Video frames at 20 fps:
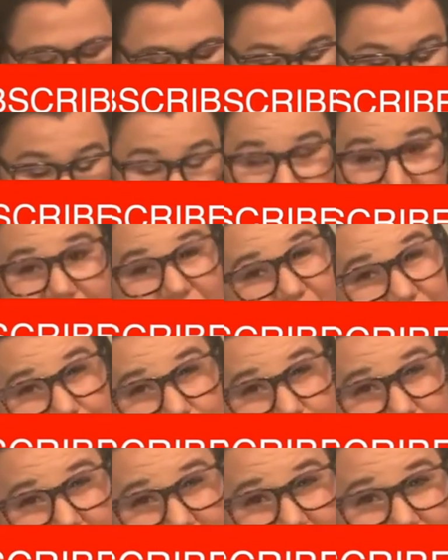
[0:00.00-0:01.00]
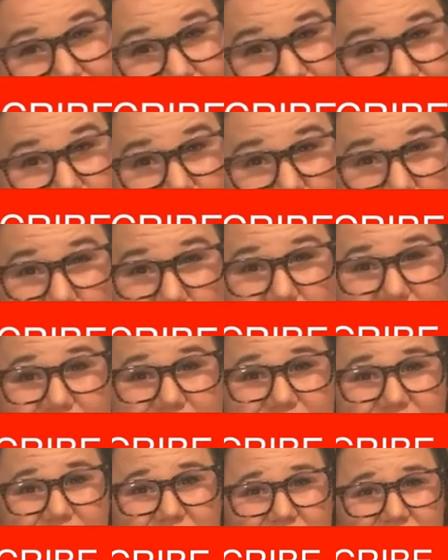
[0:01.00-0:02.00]
We have another week of remote
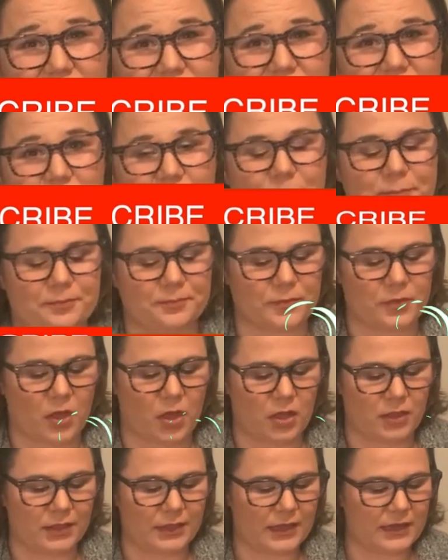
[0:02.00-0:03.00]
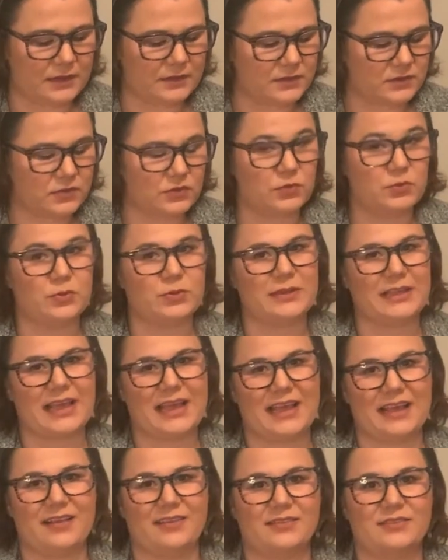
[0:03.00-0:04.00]
school, online school,
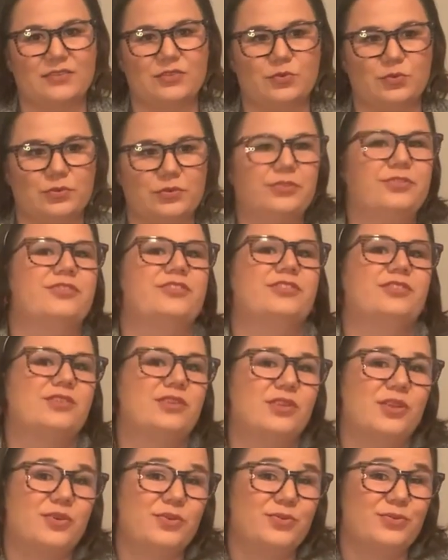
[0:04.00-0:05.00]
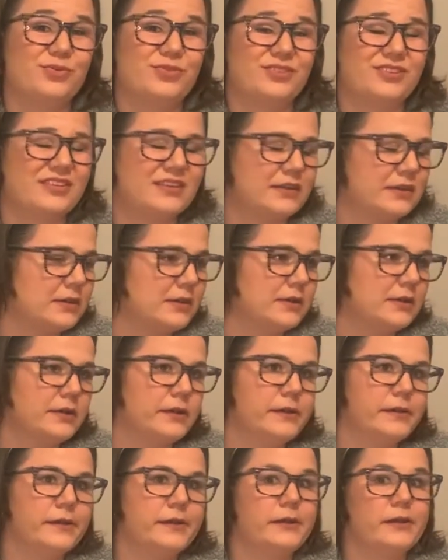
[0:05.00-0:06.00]
yeah. Schools are still closed.
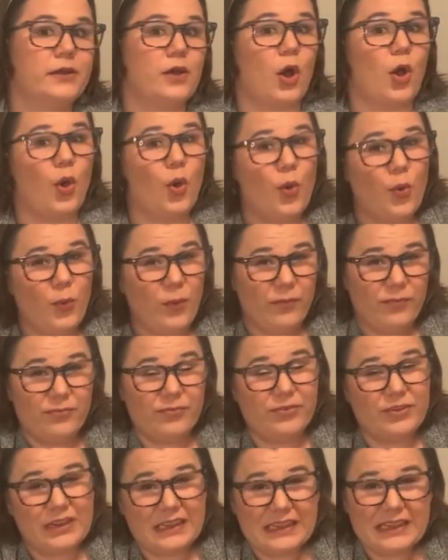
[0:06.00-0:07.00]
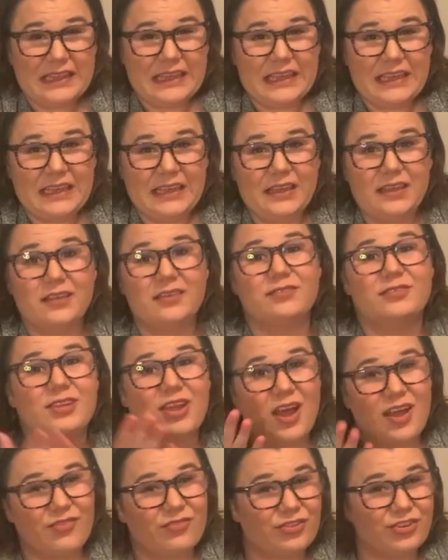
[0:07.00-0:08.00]
Hopefully
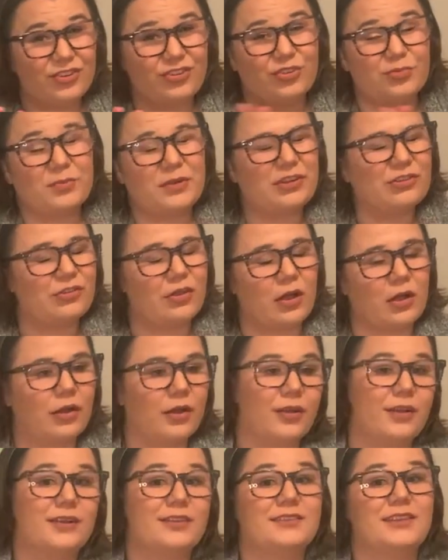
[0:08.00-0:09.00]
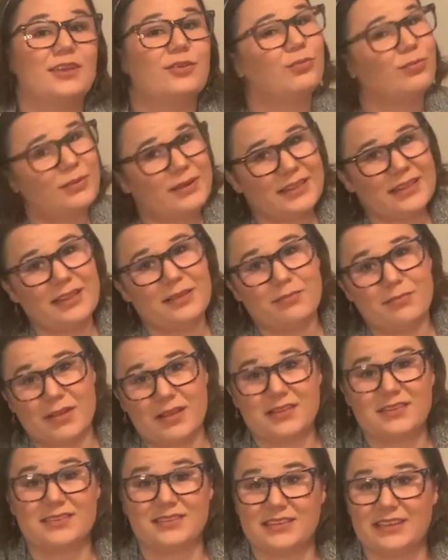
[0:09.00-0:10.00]
not for too much longer because I really
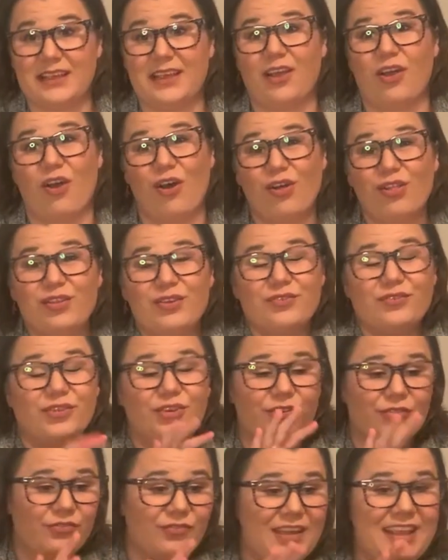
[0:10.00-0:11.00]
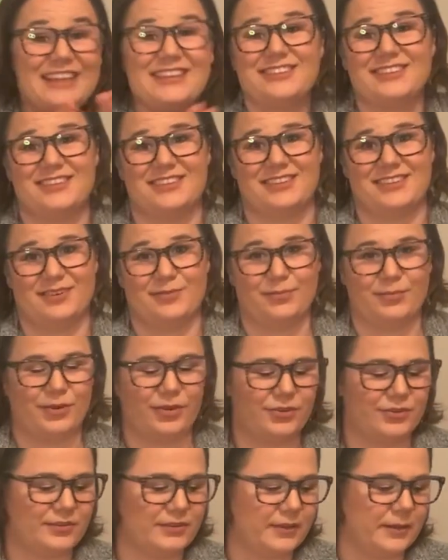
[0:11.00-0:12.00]
miss seeing all of your faces in
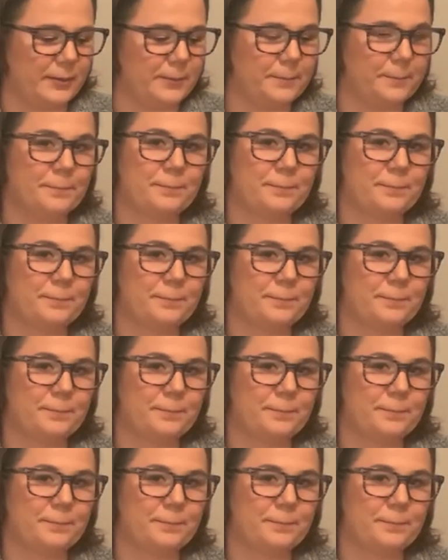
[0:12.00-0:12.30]
person.